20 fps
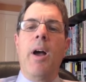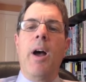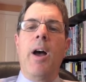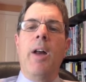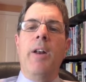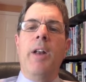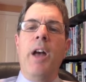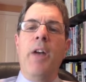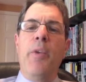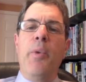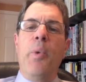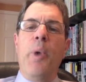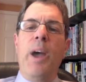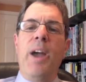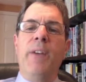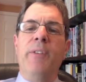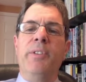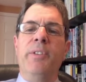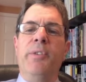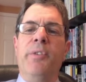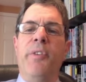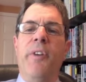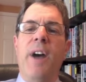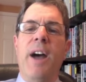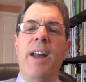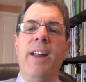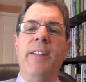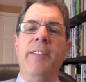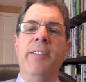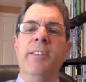Another way of
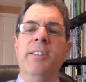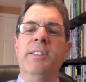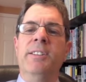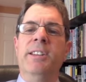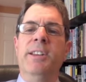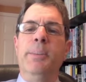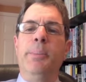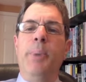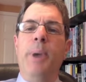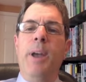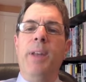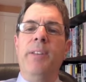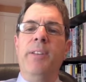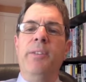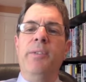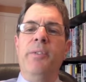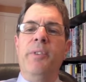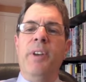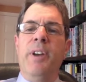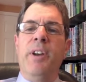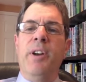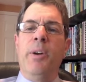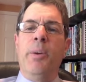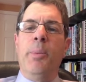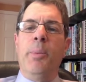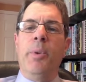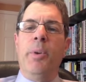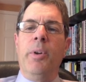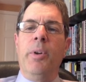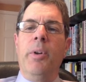defining the dependent
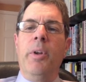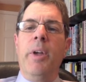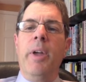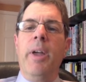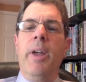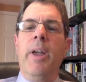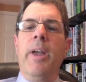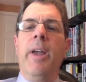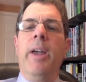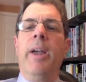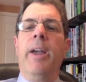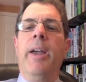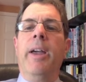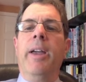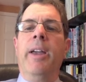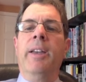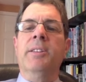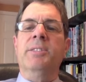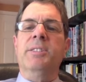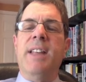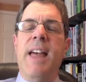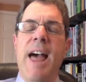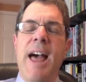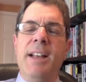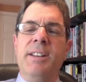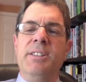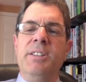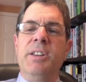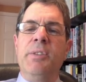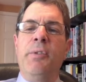variable is
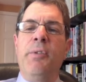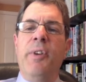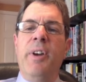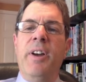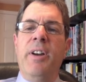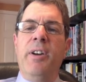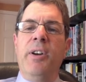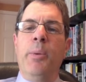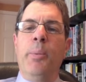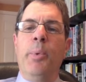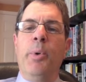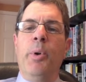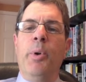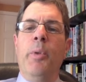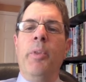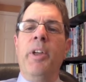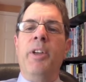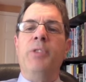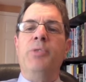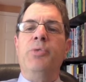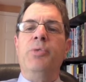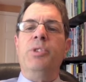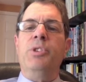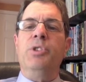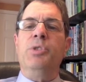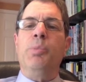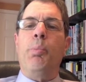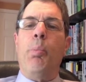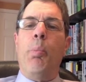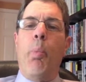that's the variable that's
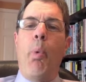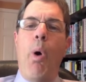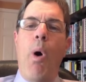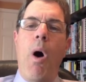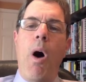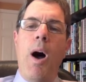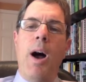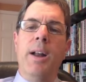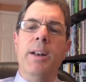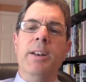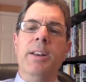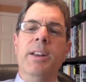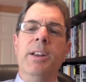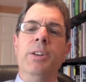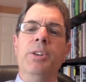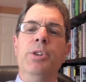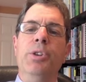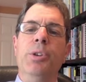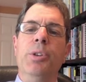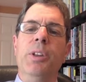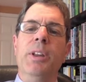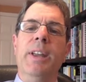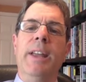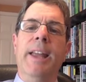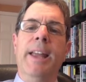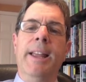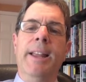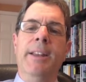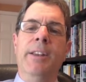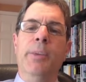responding to the
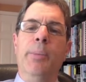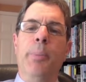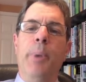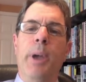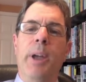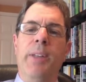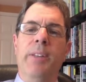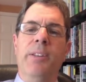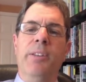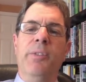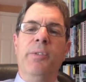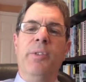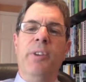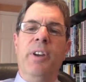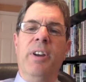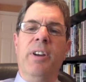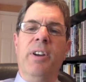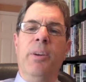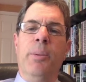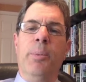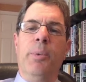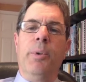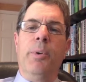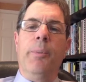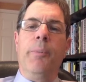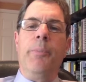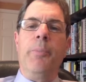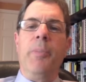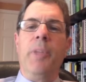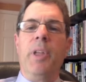independent variable.
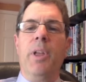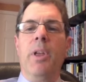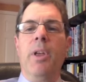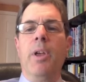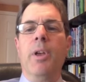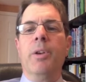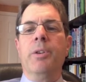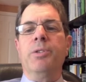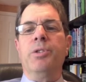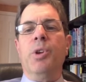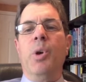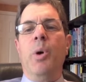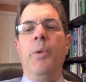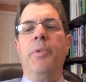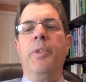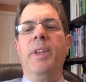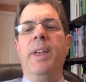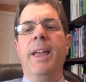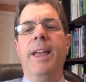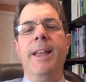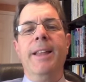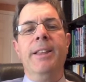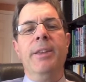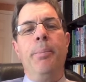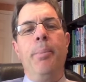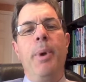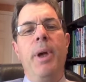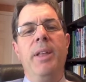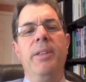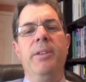So if the
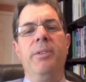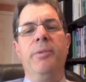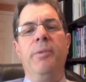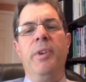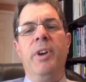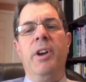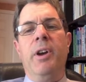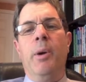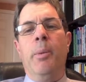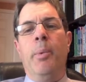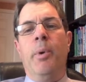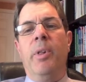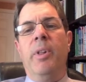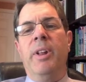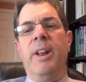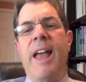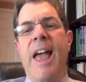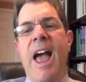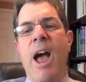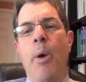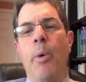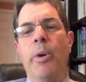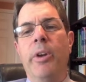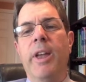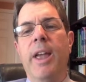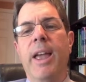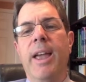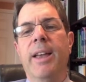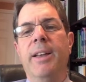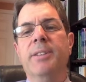independent variable in our
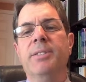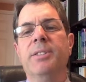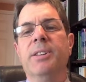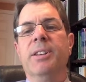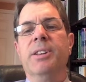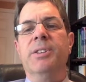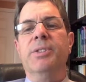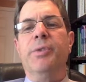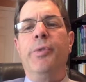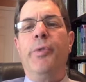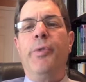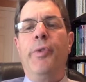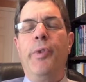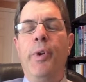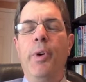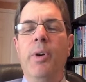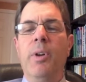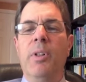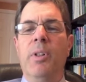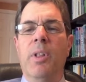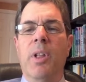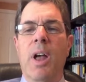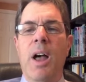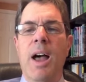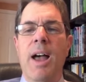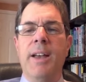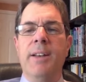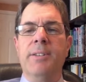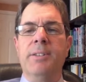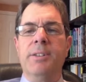case is
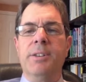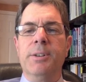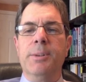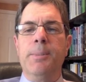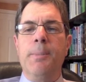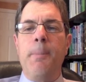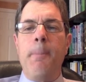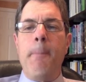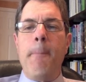fertilizer,